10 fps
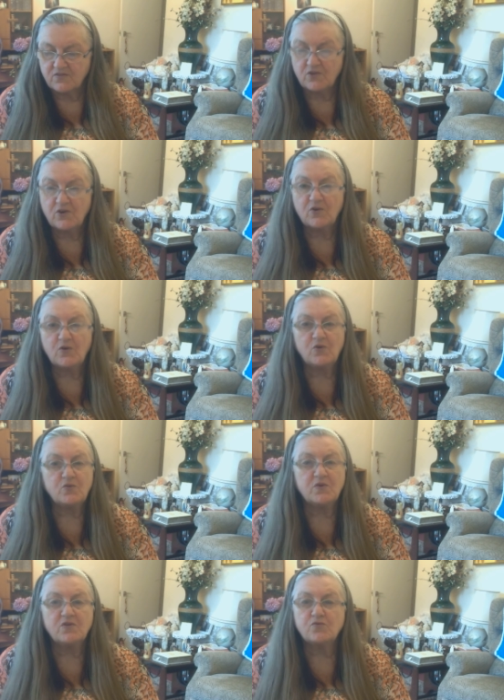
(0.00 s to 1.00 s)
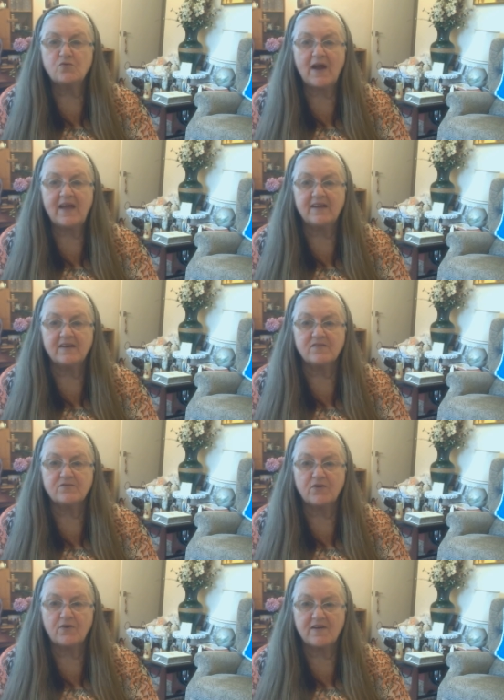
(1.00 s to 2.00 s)
The Lord will reign
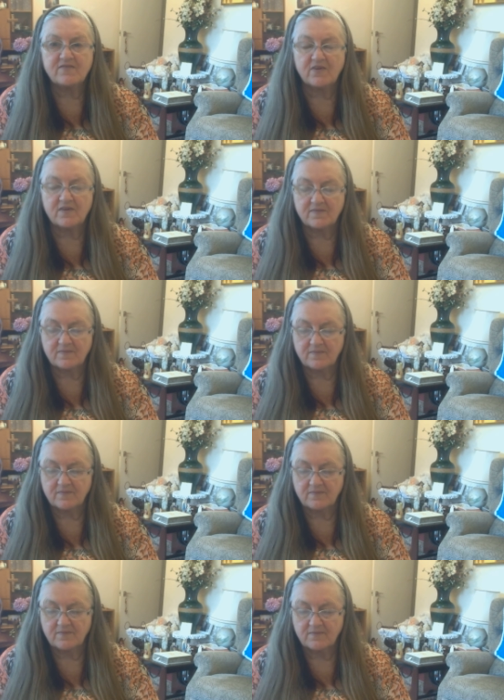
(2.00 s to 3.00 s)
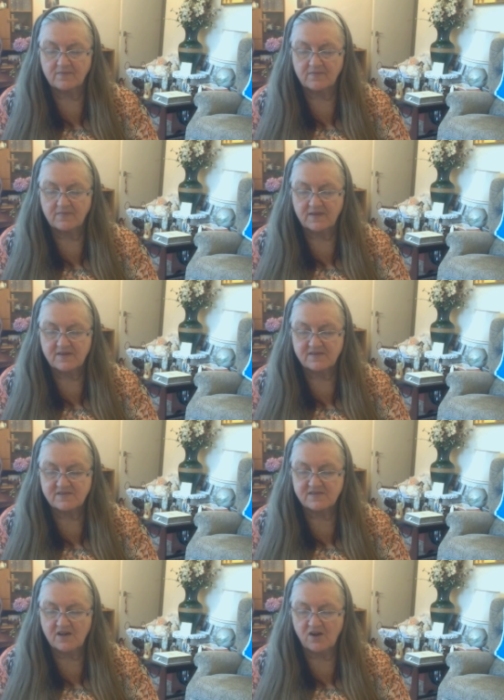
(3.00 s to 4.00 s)
forever.
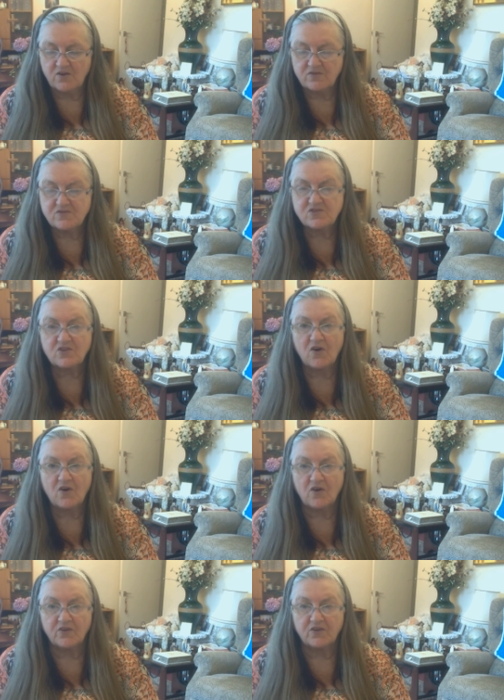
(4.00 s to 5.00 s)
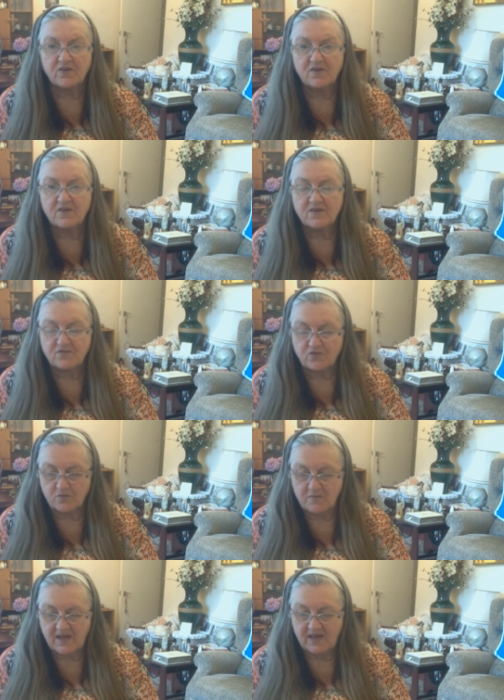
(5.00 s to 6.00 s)
Zion's God
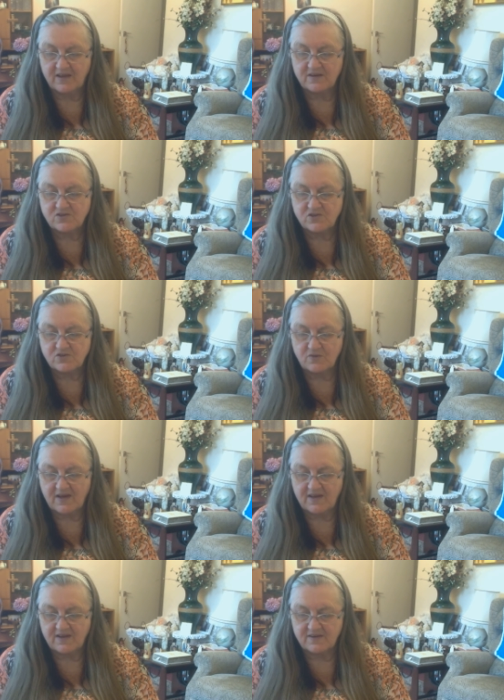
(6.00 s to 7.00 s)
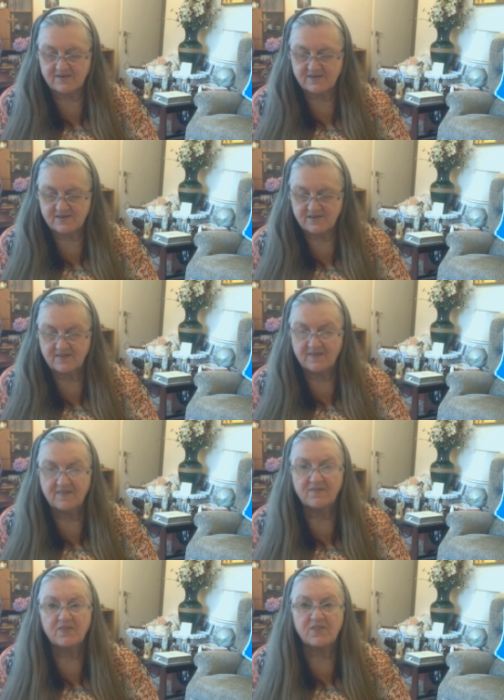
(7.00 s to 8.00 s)
from age to age.
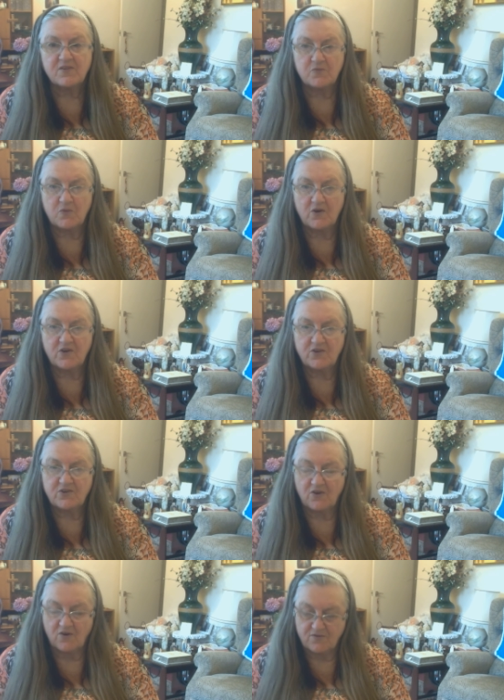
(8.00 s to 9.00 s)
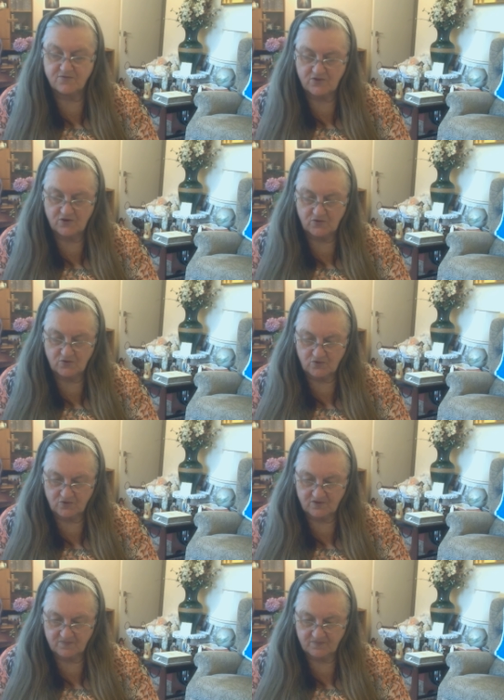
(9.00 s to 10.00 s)
The word of the
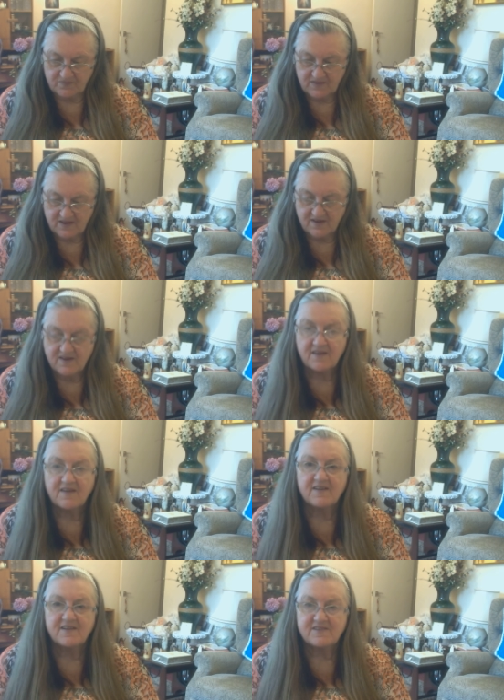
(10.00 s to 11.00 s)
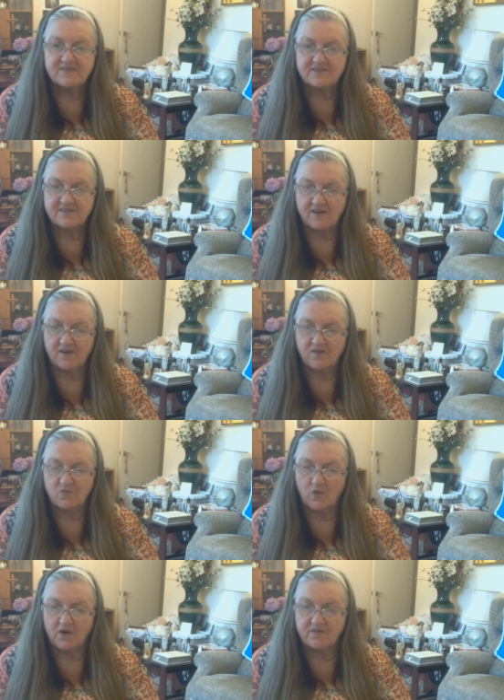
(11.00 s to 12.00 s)
Lord.
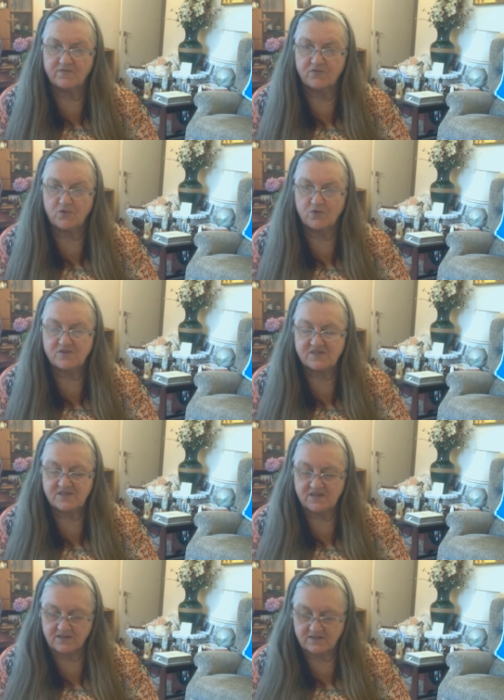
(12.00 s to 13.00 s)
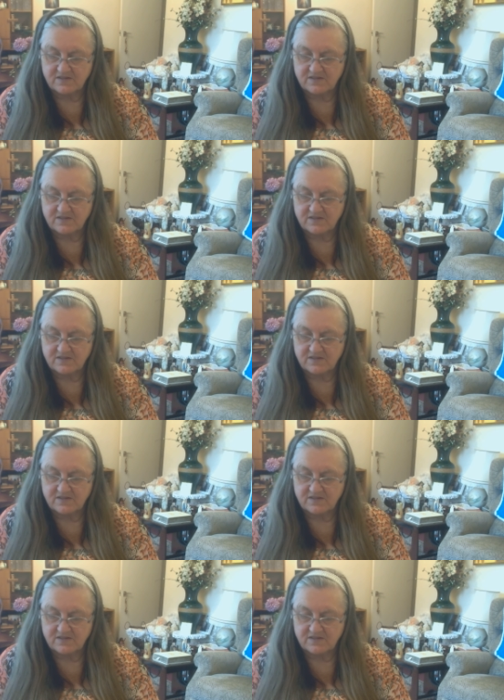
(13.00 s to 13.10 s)
Psalm 146.